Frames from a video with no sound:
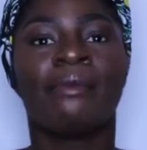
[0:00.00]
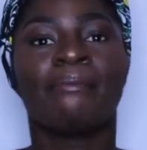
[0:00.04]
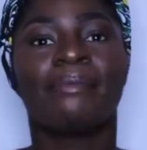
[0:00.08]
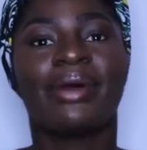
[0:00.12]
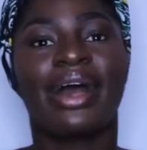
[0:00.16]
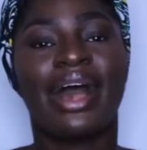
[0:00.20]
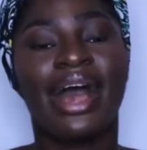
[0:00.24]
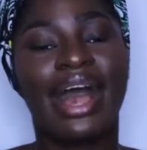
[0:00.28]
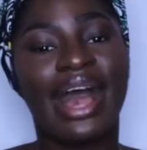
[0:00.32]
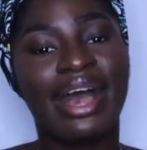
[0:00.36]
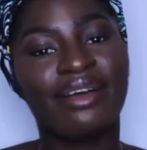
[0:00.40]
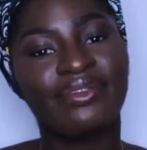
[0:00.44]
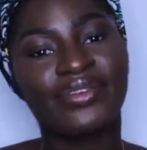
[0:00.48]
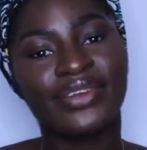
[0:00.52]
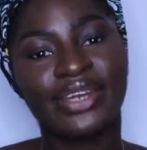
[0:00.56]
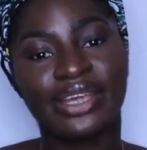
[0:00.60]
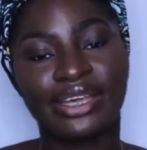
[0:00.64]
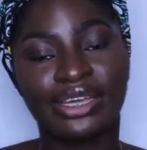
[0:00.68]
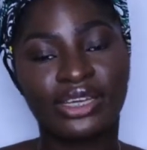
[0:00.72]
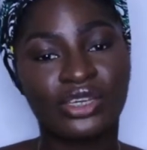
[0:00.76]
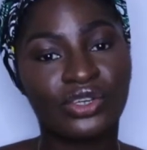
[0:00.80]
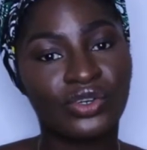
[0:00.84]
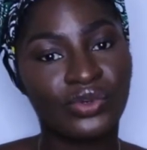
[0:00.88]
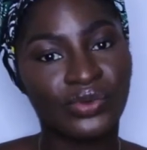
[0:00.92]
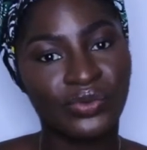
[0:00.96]
But having
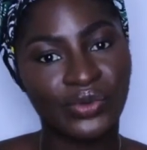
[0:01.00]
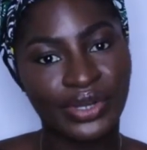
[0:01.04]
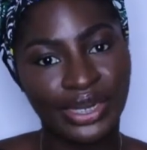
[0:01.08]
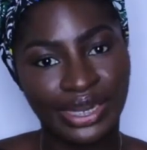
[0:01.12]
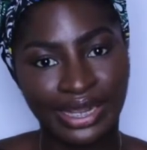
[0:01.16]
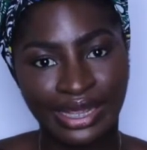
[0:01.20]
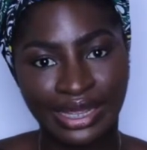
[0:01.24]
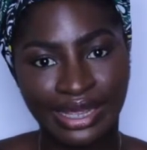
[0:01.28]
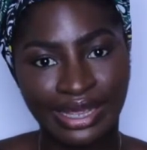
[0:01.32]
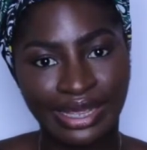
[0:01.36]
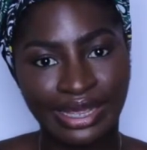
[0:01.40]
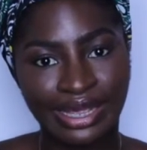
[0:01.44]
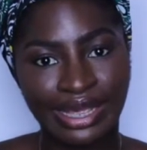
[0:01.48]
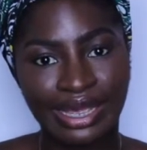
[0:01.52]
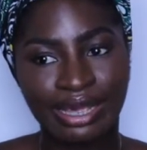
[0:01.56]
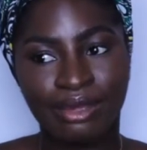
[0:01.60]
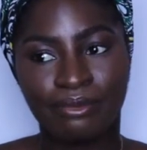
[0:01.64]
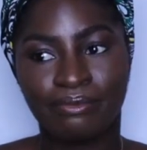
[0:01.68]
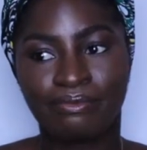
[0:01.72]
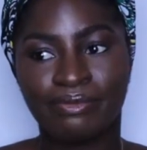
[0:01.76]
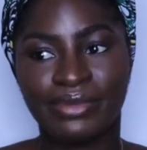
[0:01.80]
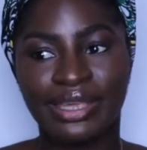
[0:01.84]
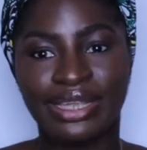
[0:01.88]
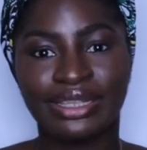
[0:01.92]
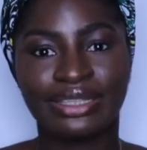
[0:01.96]
a career
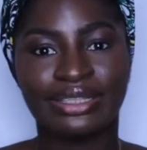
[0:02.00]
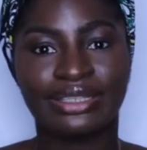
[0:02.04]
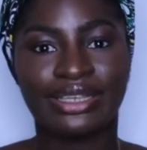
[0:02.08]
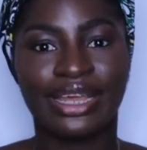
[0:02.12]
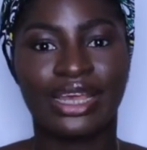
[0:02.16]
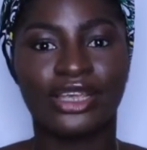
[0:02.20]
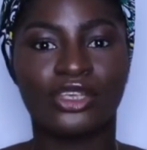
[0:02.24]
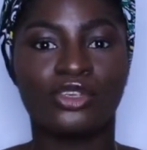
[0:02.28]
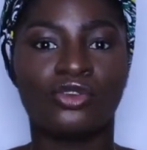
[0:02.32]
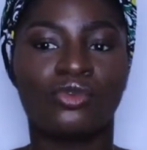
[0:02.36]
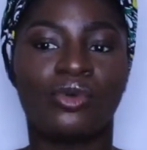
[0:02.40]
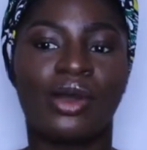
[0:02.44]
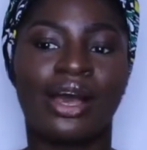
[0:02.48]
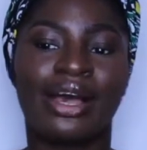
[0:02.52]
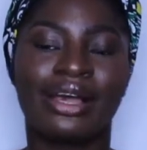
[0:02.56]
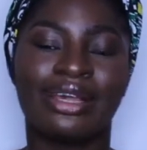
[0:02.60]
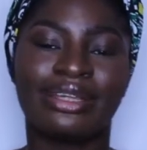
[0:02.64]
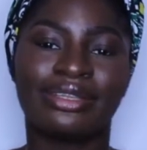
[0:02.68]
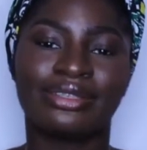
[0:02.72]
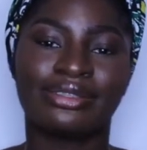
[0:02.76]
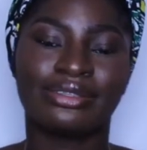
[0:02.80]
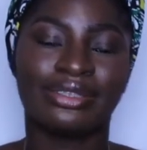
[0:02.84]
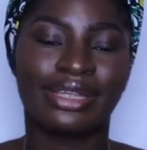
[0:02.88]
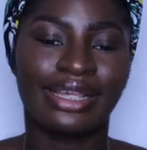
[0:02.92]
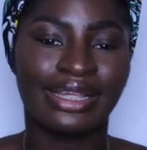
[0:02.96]
means that you
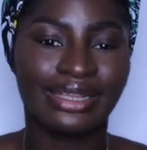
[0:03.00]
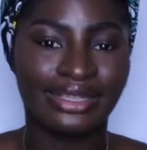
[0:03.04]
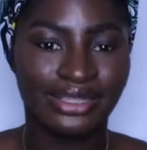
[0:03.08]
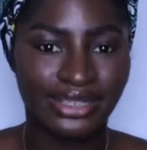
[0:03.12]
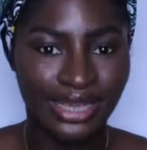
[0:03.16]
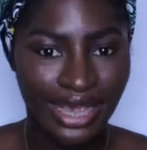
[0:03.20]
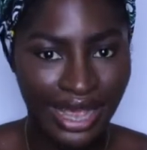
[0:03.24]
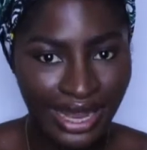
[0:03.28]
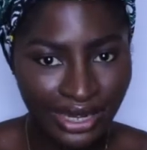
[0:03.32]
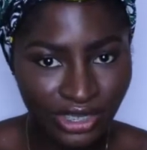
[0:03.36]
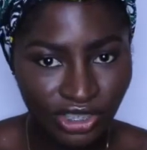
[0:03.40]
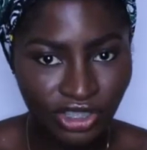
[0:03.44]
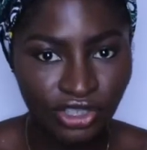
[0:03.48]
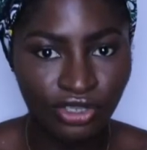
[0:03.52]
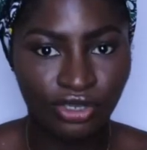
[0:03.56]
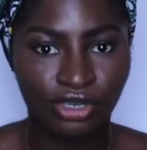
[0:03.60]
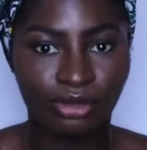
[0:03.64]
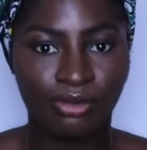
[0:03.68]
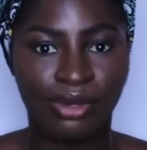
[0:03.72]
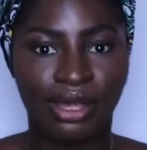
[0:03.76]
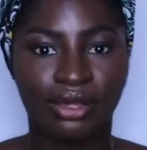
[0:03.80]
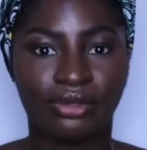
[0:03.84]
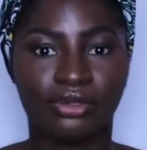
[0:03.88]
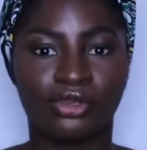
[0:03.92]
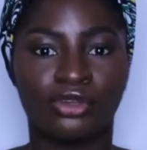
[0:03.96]
are intentional
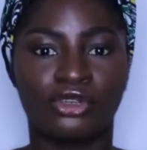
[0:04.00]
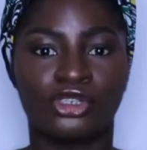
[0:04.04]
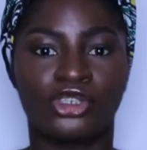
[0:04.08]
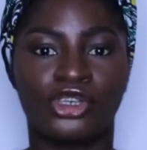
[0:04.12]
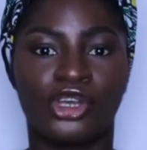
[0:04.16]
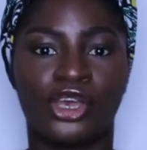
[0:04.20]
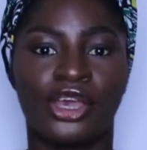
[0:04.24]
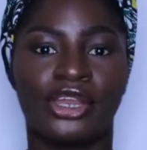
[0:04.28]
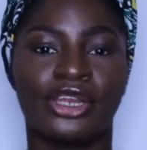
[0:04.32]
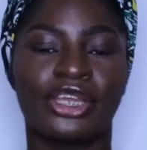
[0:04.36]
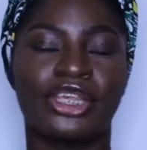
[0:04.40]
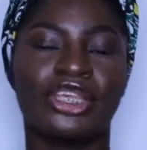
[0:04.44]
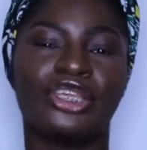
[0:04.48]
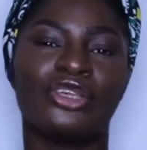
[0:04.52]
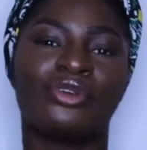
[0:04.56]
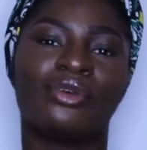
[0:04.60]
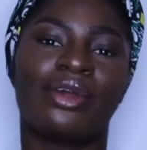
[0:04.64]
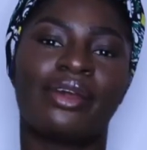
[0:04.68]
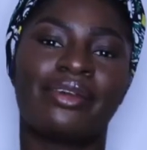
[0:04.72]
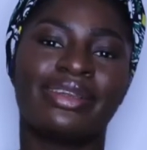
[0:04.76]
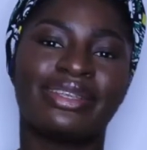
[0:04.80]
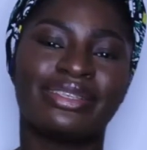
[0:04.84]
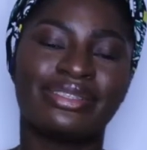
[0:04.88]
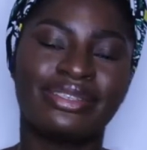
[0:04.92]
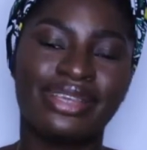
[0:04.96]
about your journey, you
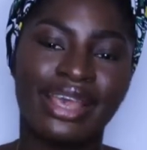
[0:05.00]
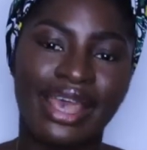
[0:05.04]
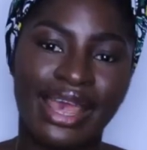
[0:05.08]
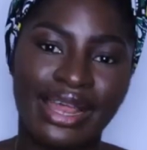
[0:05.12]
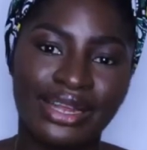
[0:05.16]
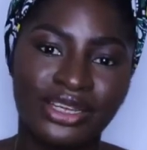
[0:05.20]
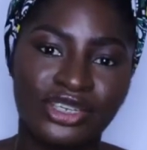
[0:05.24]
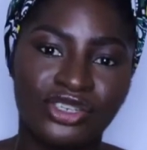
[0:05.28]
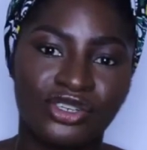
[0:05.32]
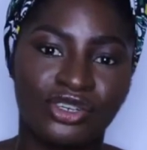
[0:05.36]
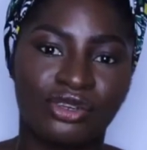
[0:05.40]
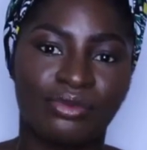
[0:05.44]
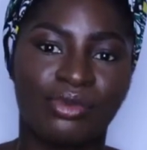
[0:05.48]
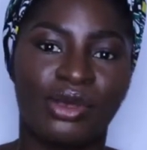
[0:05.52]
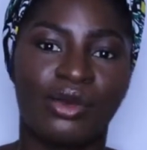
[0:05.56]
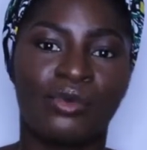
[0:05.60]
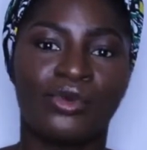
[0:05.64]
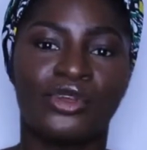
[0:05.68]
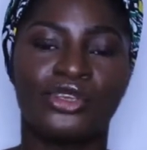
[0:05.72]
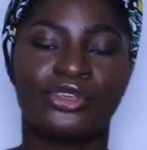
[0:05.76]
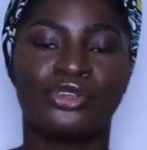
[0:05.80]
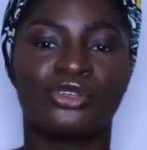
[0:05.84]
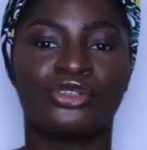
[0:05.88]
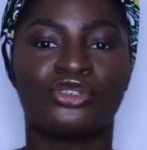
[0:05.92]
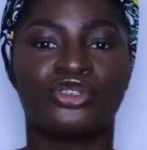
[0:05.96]
are intentional about
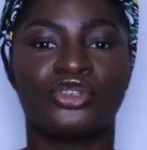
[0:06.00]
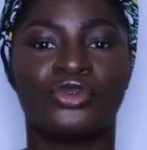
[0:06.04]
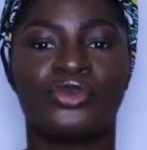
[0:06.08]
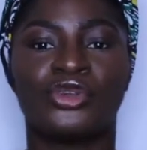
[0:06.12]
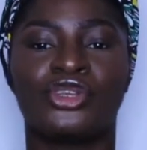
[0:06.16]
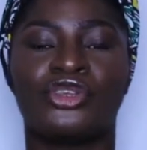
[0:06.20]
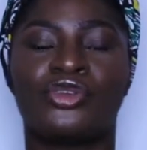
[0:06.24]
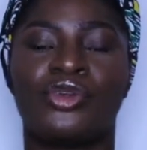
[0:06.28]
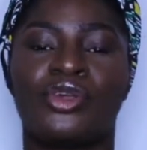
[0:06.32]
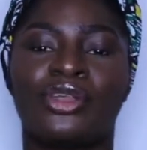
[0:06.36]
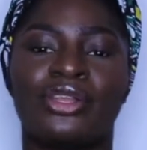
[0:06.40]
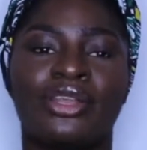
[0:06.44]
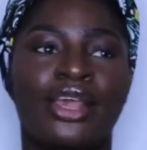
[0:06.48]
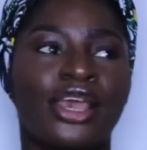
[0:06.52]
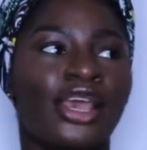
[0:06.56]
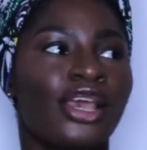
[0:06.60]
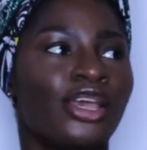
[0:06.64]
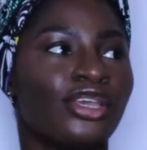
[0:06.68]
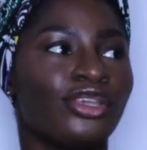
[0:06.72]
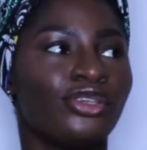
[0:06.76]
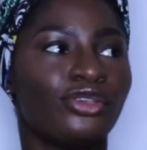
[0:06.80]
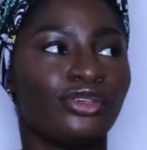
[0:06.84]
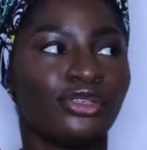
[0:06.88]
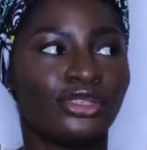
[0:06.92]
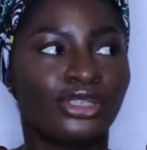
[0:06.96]
what you're doing,
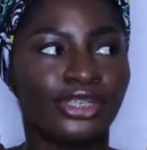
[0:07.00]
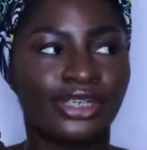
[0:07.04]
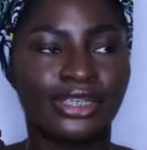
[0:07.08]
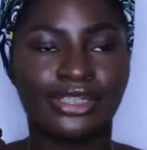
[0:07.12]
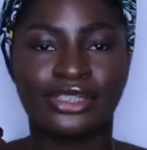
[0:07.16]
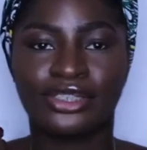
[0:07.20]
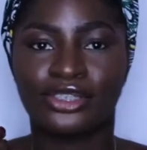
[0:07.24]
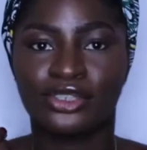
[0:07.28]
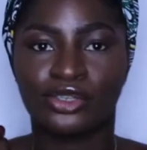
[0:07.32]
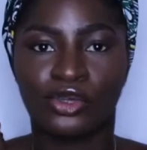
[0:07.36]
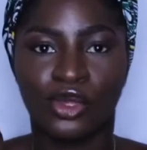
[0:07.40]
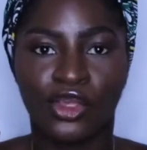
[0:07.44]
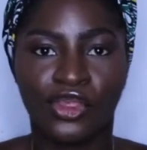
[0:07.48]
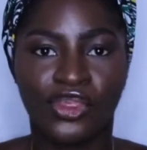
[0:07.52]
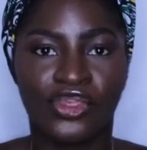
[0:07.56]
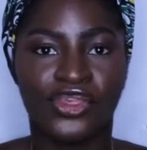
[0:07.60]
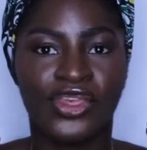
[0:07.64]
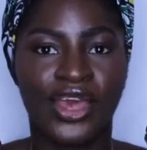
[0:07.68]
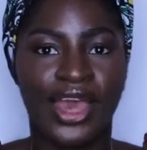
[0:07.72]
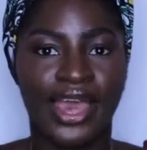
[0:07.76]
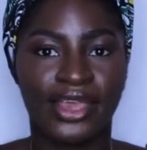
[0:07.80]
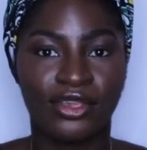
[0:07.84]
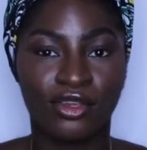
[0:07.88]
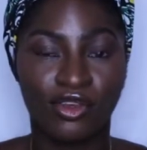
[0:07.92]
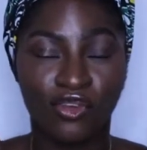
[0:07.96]
you're
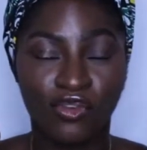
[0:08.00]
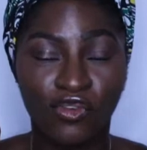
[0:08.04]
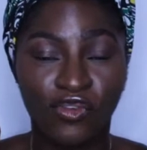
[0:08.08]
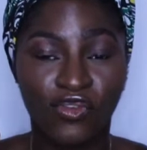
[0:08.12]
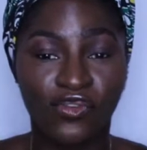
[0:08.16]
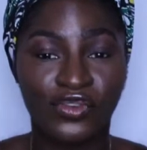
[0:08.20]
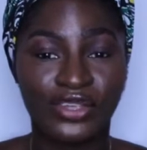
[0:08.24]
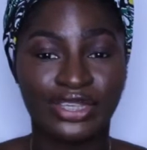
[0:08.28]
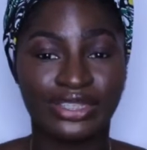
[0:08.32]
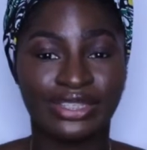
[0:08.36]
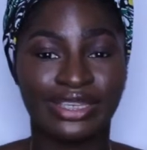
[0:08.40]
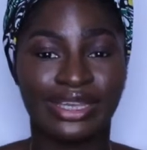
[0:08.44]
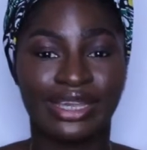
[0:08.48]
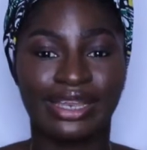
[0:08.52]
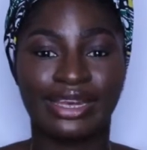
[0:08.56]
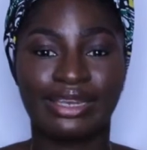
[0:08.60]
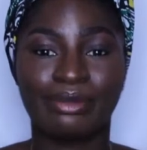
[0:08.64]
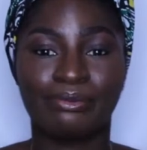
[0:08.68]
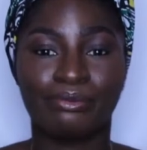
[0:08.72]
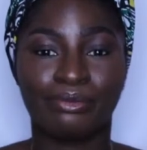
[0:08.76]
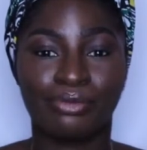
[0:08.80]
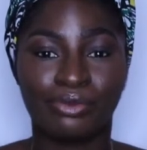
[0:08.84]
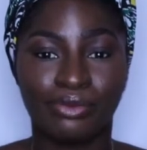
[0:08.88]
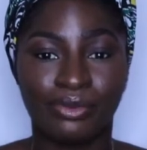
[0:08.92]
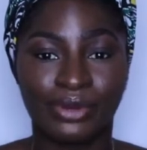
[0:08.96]
there, you're
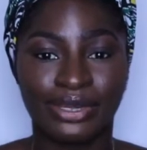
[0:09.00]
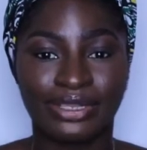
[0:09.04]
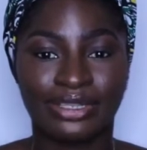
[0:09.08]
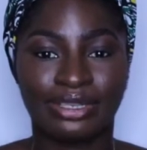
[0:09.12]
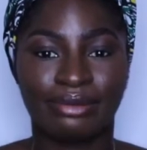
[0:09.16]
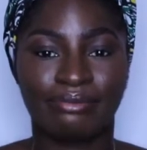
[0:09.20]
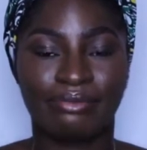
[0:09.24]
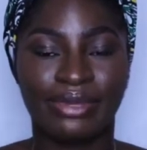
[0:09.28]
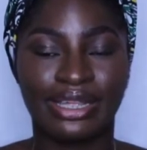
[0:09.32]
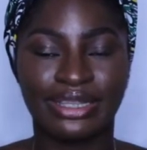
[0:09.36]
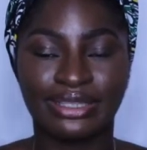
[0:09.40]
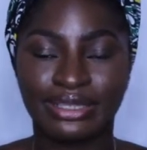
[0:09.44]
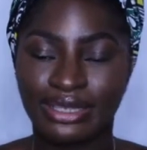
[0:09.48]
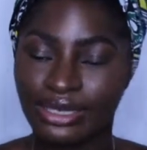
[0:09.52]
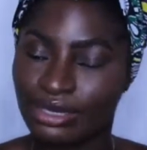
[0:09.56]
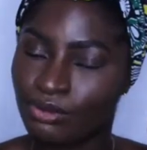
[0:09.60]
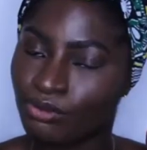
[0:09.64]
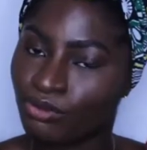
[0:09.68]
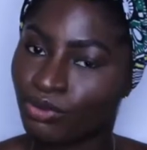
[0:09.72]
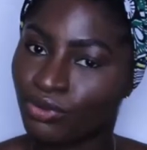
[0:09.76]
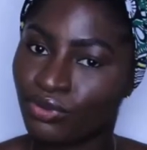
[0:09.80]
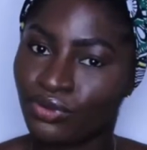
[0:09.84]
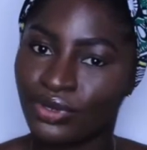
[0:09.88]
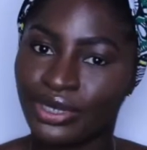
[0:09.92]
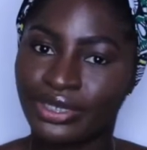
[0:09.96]
physically present,
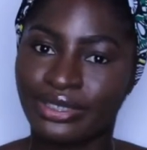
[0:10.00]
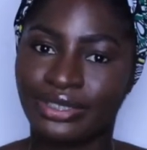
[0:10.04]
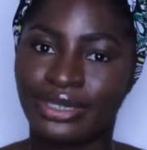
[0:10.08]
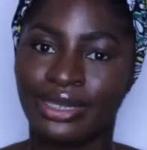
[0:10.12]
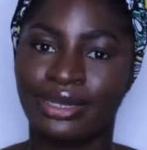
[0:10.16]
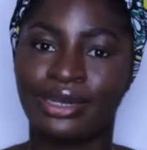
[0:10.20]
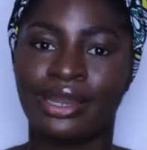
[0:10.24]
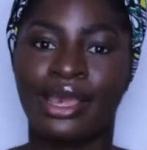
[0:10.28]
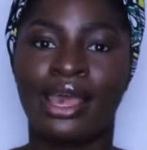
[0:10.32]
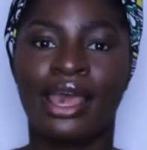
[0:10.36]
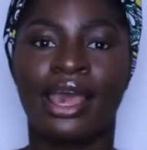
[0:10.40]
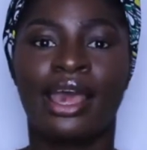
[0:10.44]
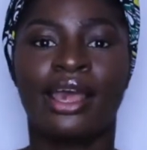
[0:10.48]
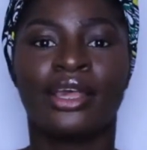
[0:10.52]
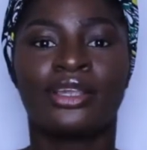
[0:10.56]
mentally present.